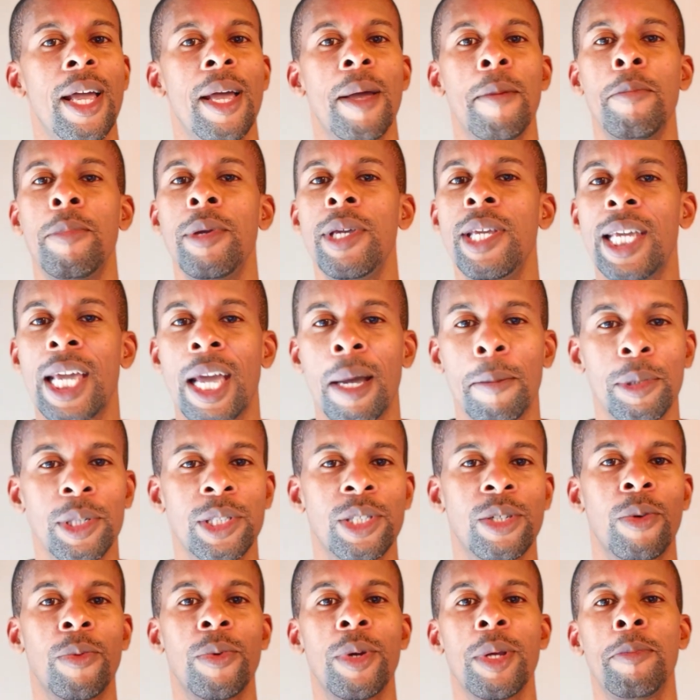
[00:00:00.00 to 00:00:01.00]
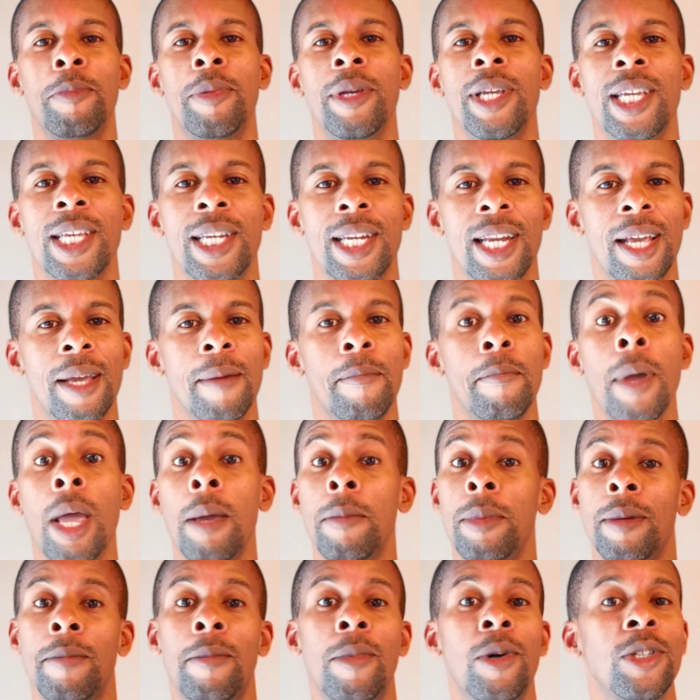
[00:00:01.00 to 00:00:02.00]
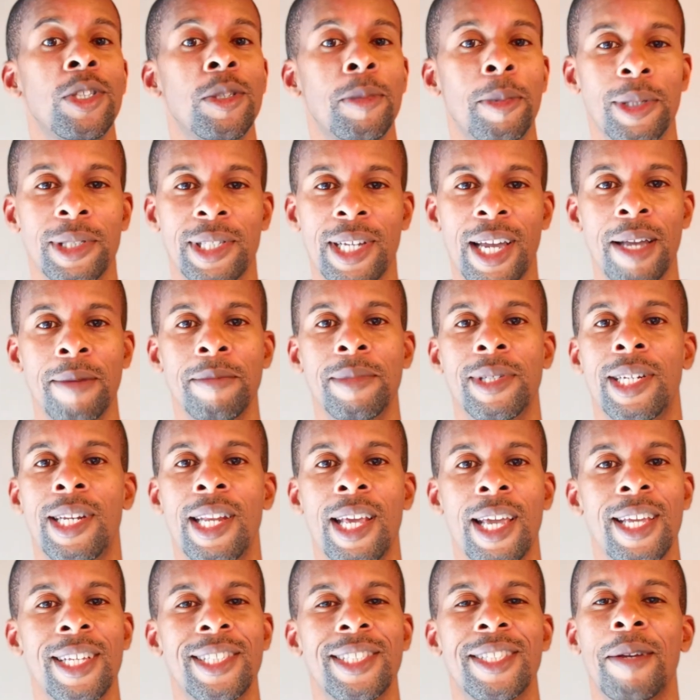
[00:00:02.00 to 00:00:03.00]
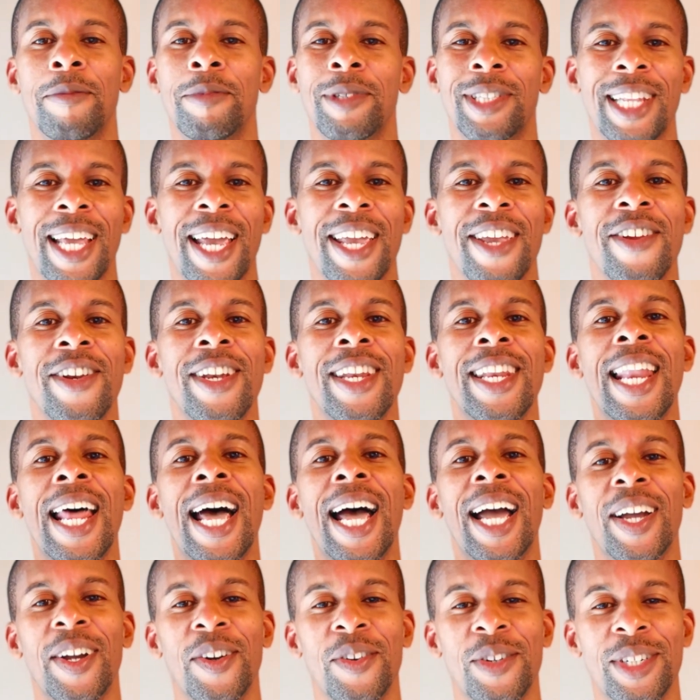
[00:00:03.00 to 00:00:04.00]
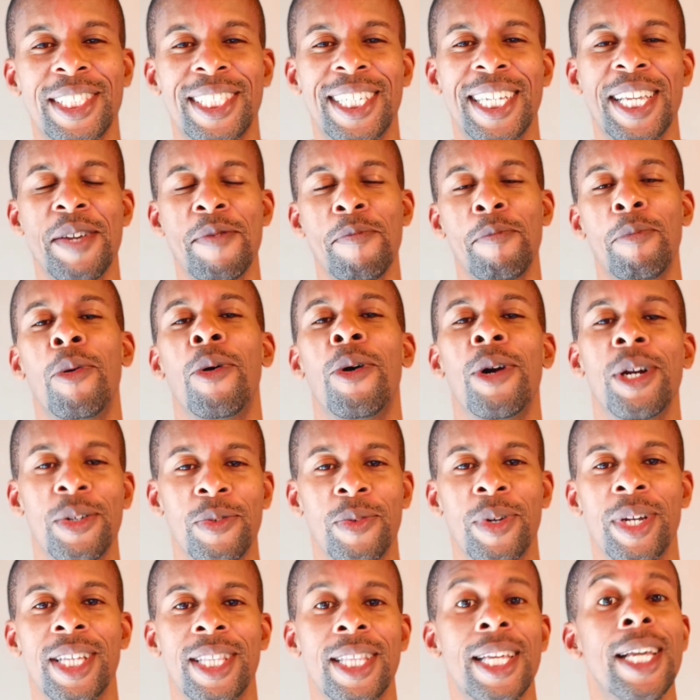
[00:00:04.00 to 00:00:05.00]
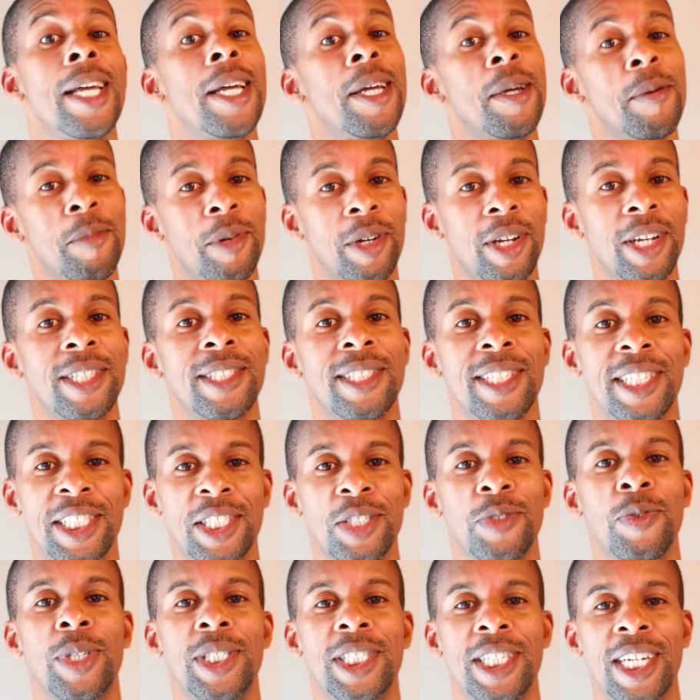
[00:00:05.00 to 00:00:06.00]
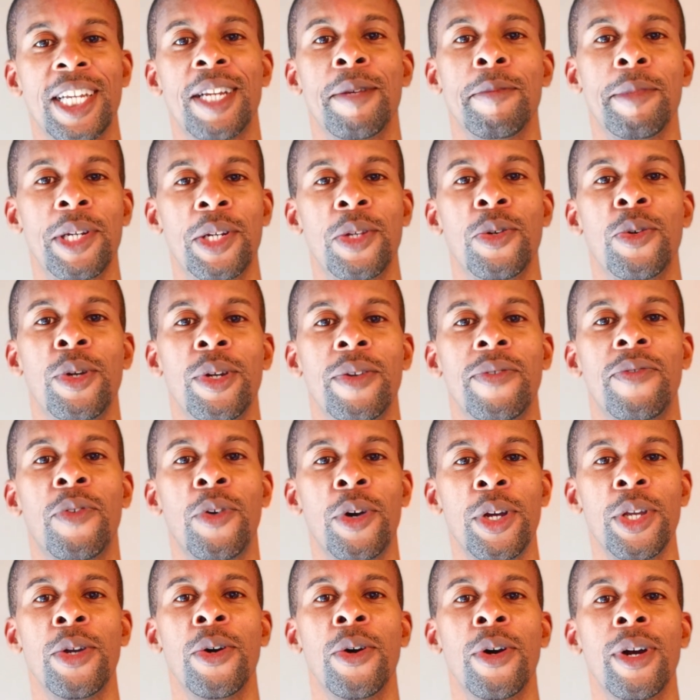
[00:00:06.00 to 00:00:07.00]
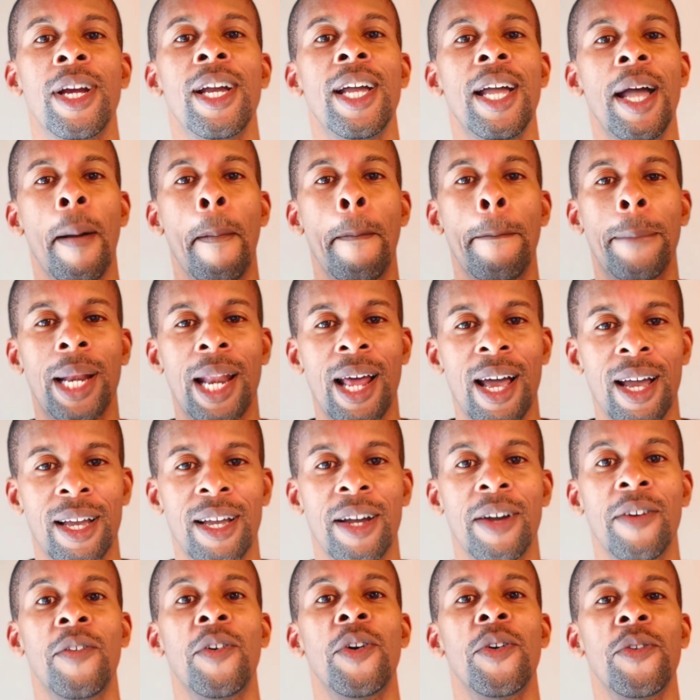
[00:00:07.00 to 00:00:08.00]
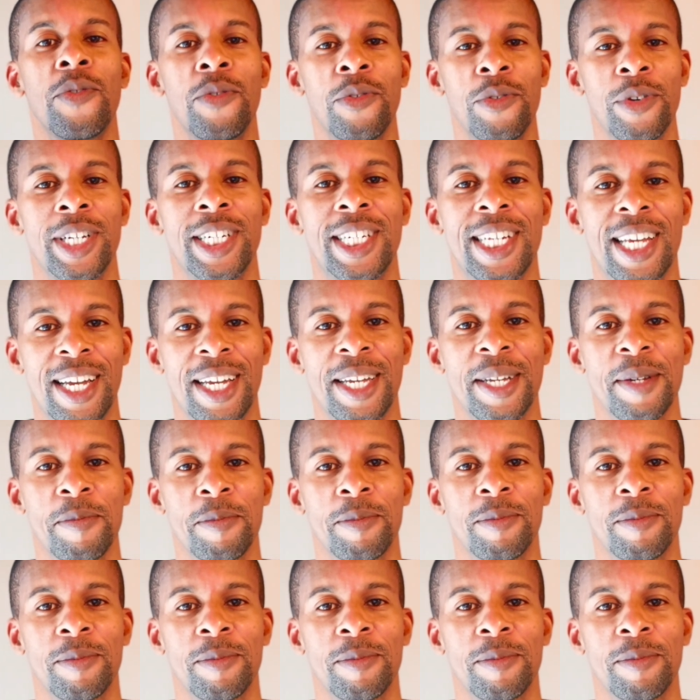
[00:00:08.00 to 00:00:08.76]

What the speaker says: being able to repeat maybe multiple times a day, something that you're not going to get bored with, because this is what you're going to be doing for your block of free time.